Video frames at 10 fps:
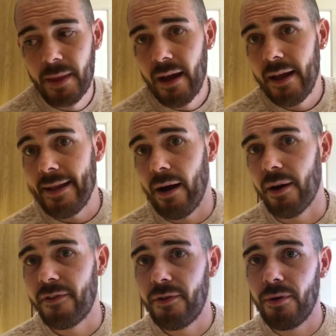Now,
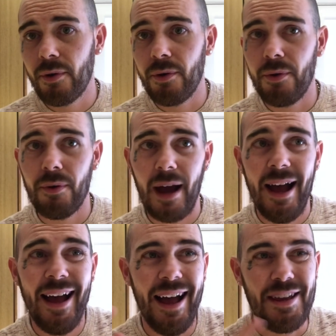if you
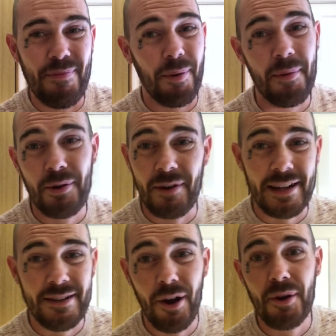probably already
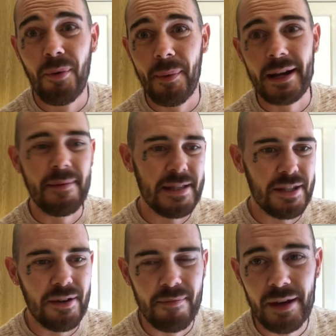know what we're going to be
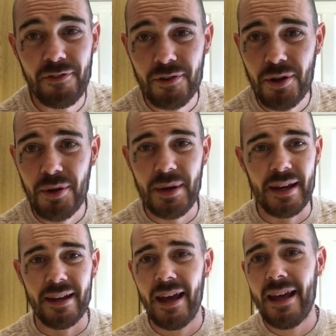doing, but if you're new
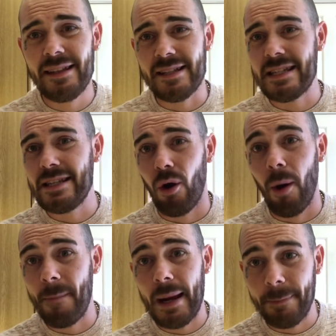here, this is not
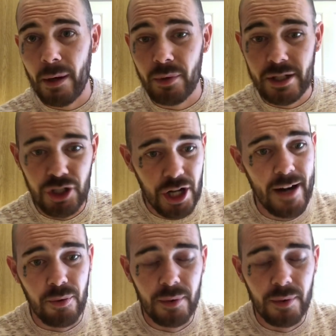a bed building channel.